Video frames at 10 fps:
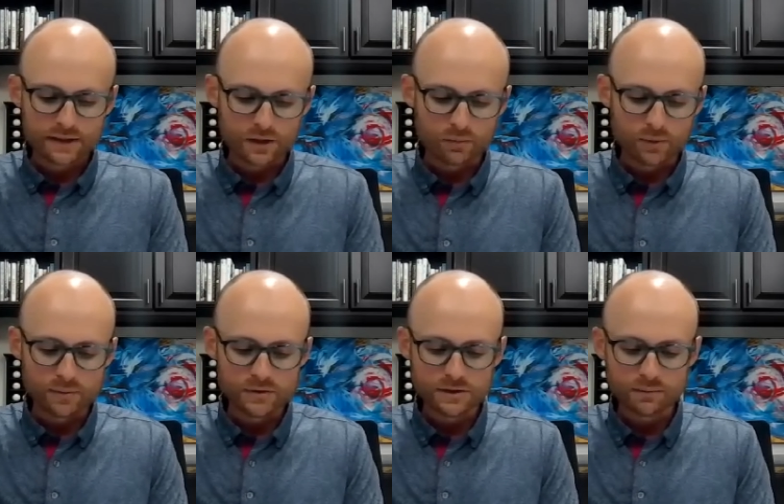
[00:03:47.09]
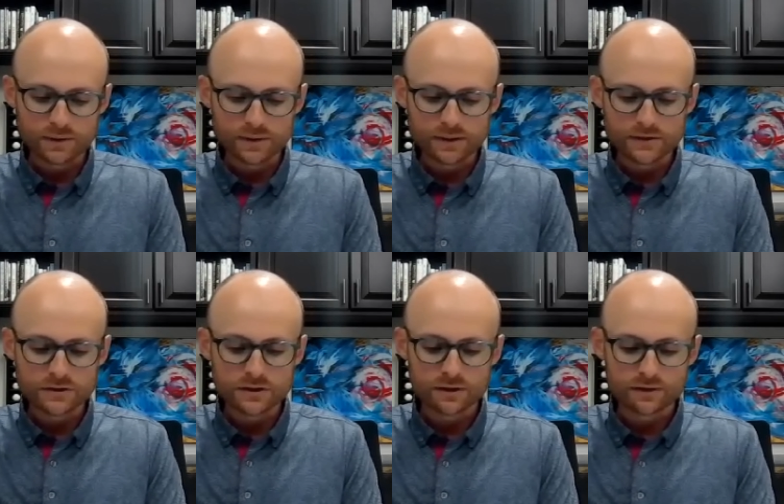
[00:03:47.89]
you know, maybe somebody getting
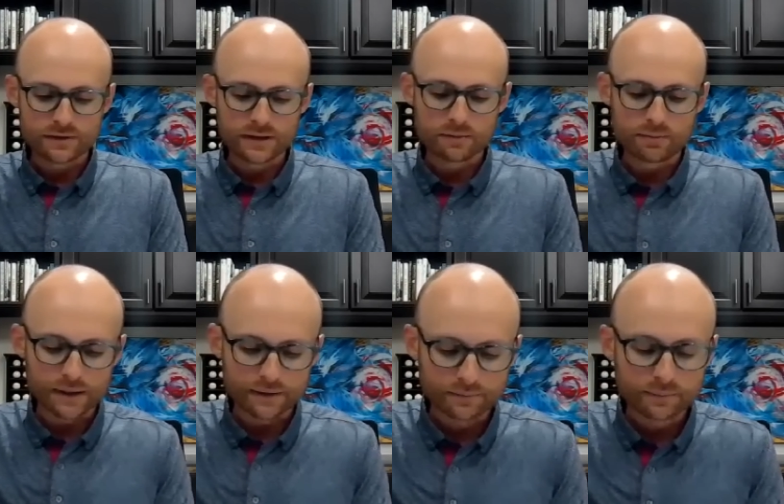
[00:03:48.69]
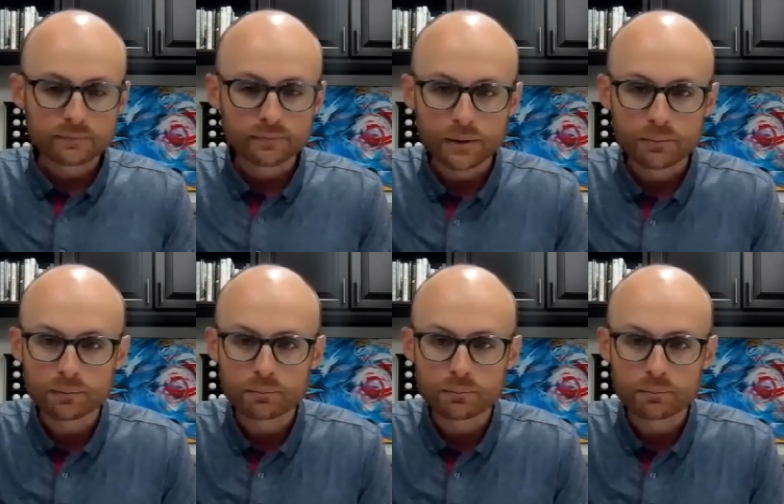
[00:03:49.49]
started today might might